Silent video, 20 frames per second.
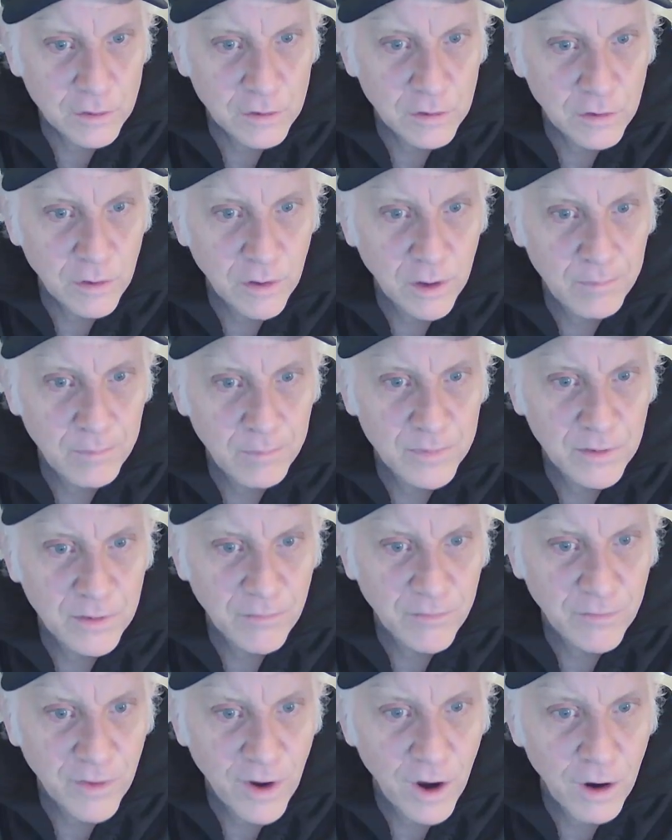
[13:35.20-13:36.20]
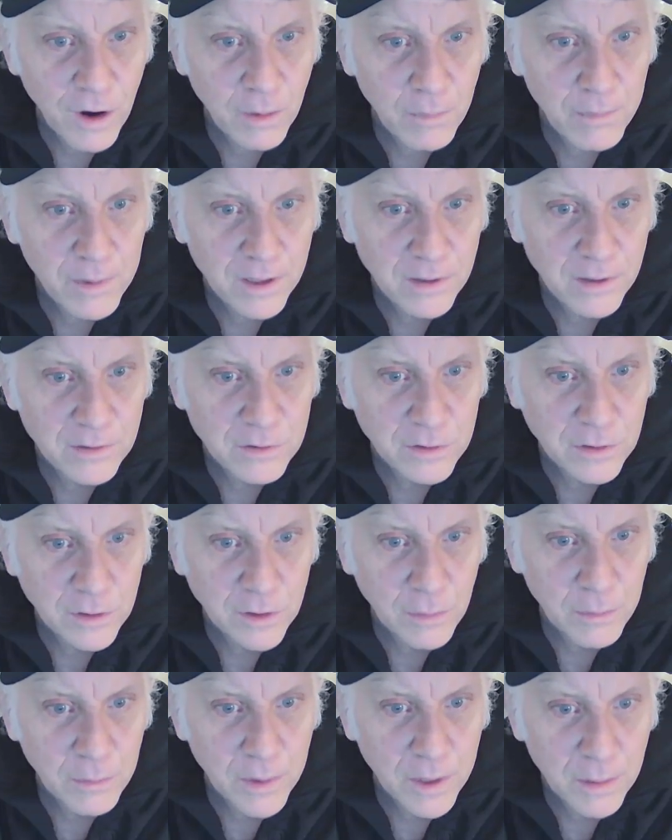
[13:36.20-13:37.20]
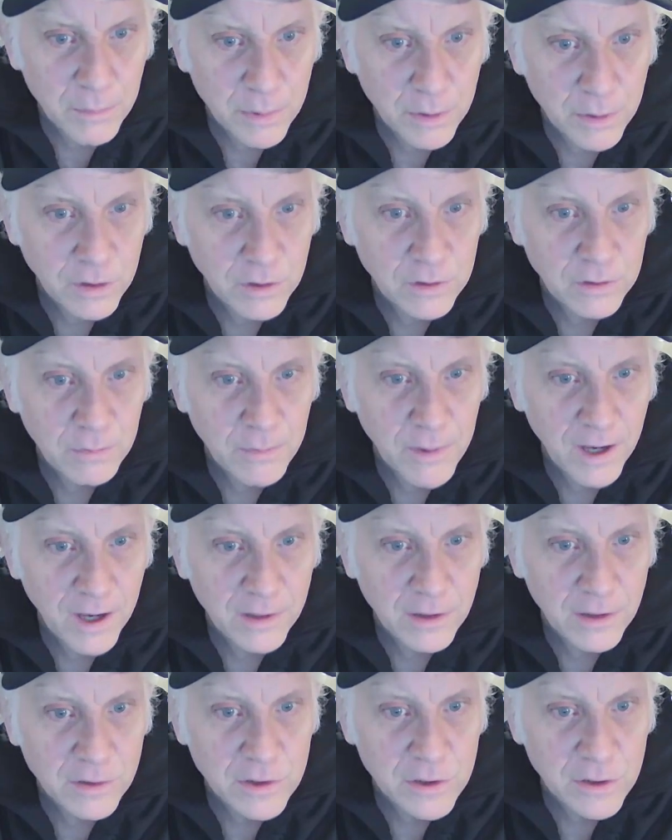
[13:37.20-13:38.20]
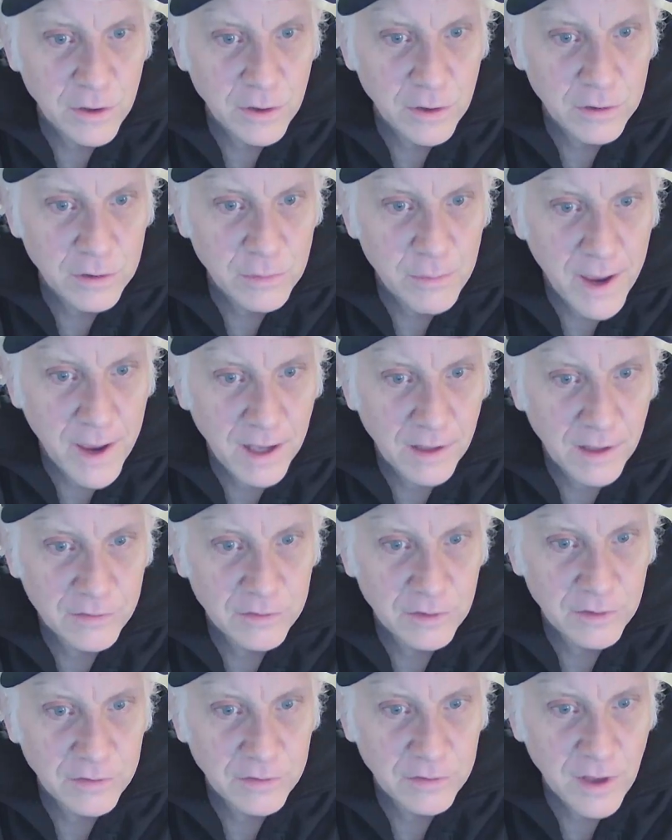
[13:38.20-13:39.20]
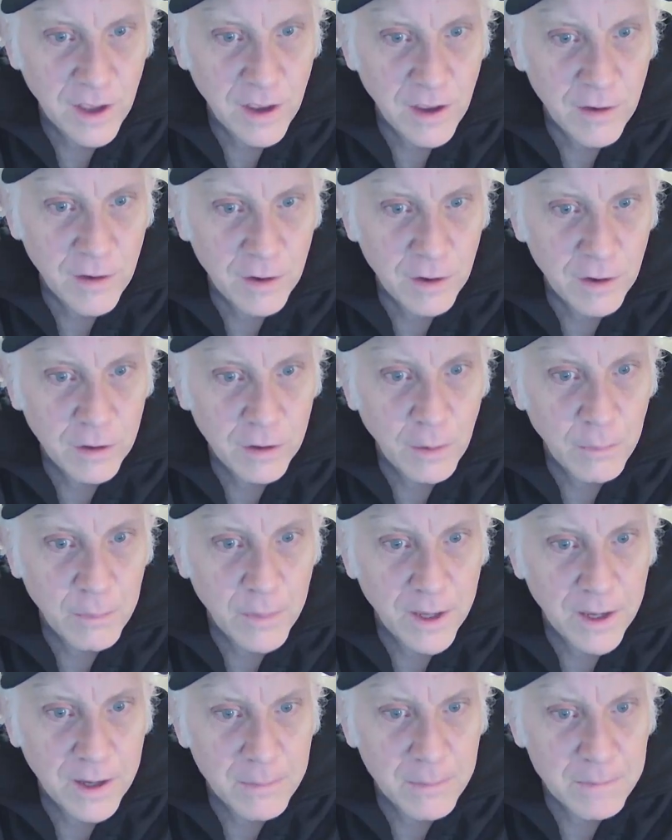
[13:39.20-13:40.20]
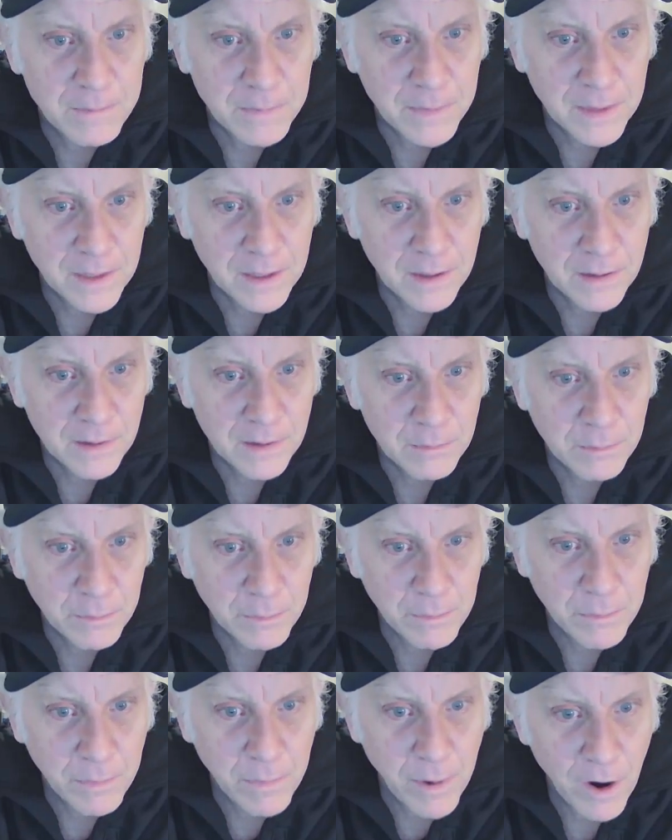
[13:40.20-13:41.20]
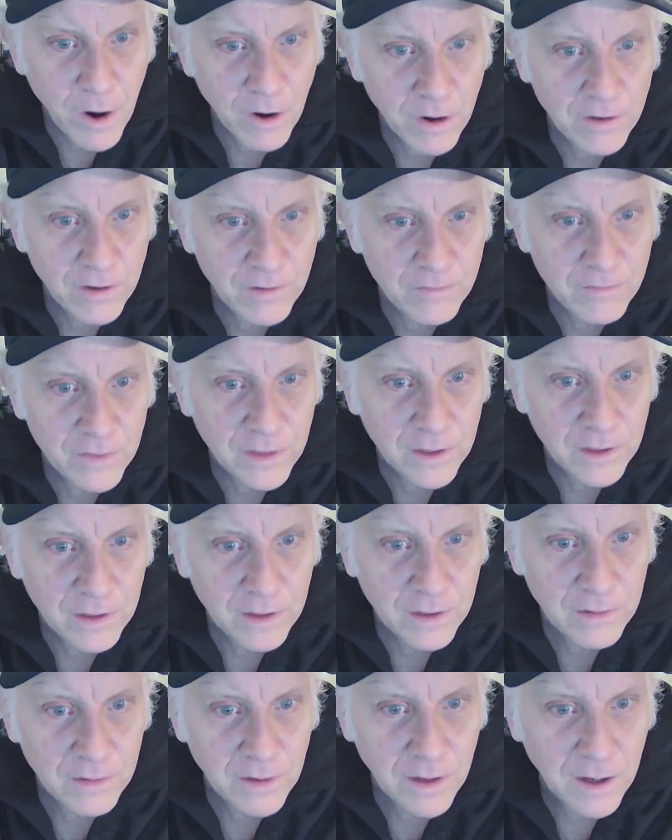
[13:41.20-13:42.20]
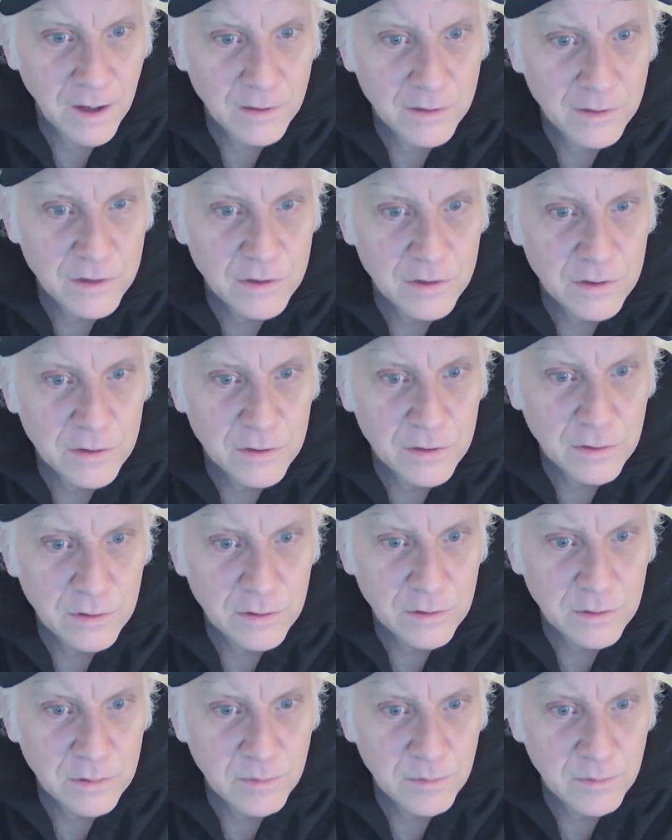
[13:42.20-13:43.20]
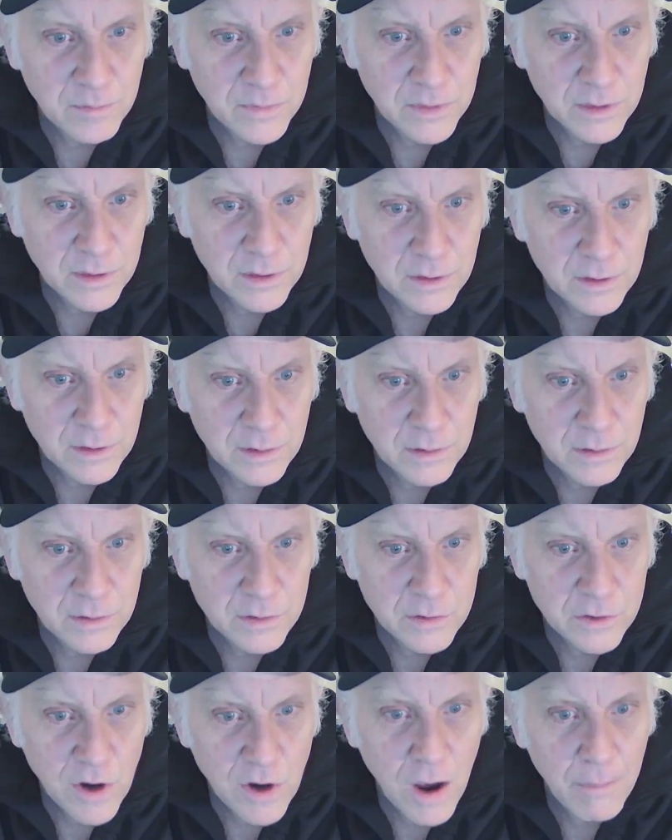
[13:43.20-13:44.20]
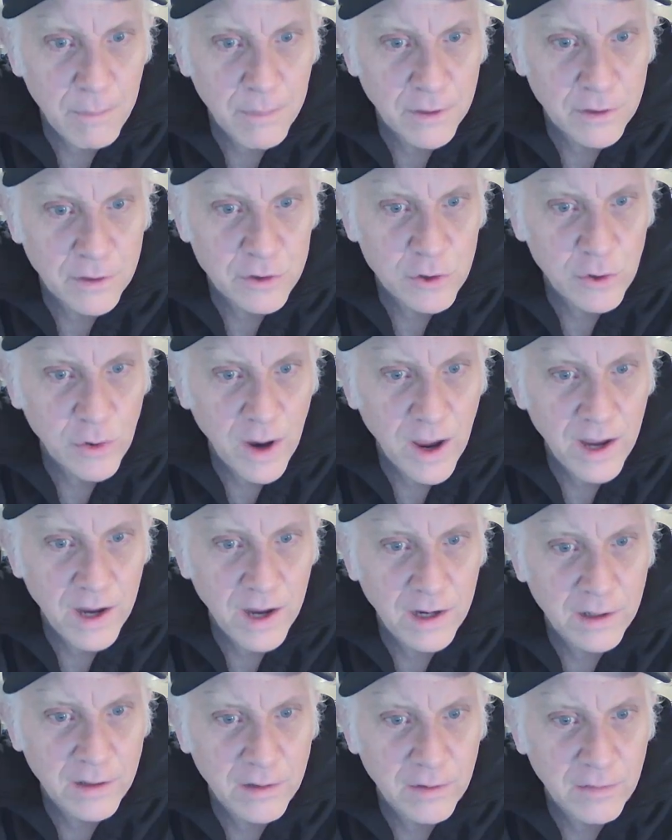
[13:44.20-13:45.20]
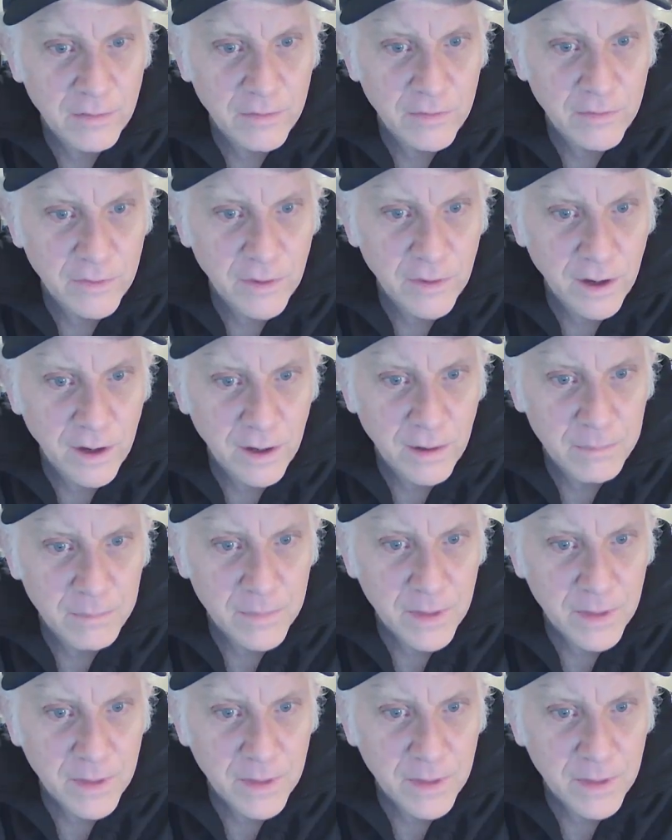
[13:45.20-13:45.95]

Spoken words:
guilt trip, the phobias, who could be abused by the church masters, who could be part of the shop and trade of